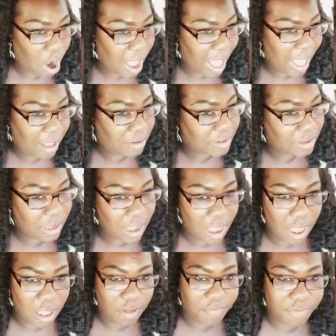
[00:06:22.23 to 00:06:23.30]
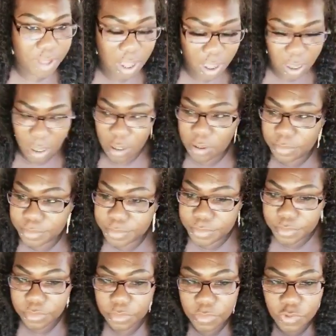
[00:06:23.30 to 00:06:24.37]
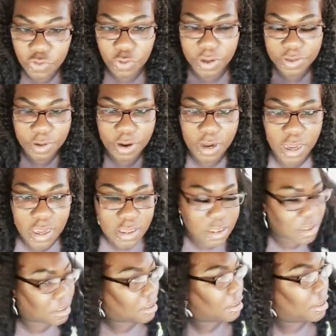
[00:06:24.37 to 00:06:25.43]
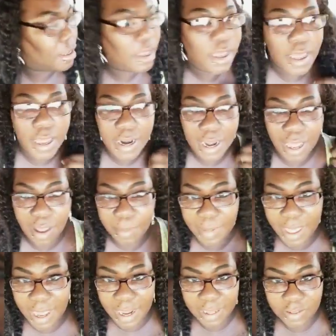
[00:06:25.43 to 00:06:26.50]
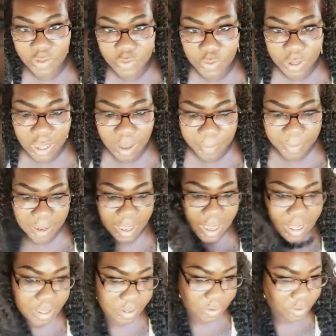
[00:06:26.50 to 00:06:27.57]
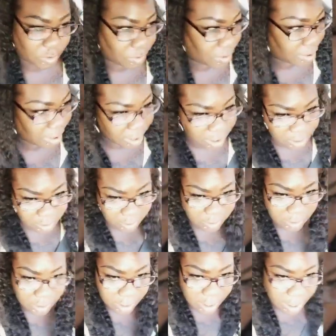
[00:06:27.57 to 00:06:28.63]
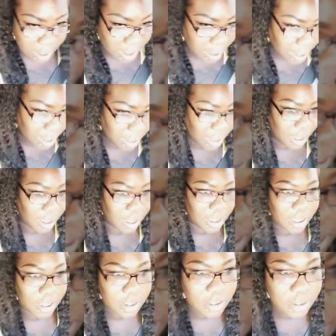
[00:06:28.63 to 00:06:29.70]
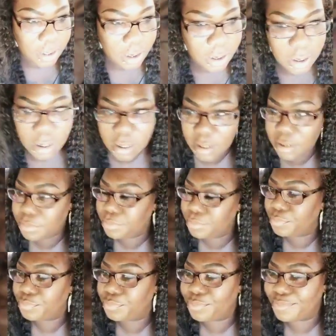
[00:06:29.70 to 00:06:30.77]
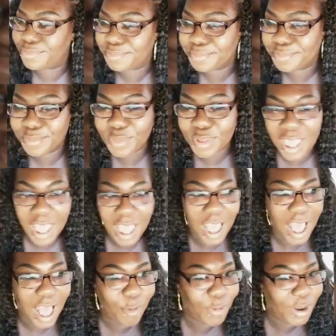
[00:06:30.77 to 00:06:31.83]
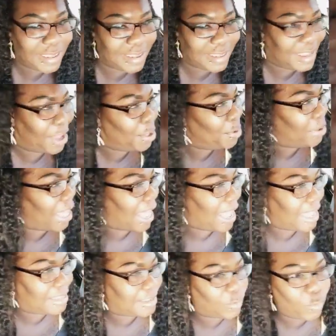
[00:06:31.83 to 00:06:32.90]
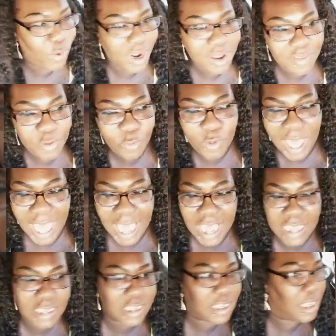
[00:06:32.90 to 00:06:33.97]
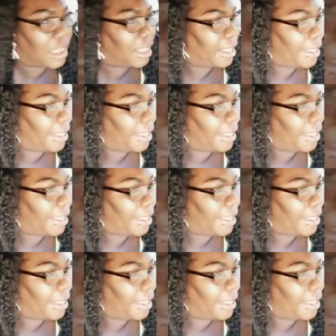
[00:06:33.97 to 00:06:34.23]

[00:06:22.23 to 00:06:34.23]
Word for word: are out of um, Toys R Us. Now I'm heading to a couple of other stores. And um, I wanted to tell you guys one of the ways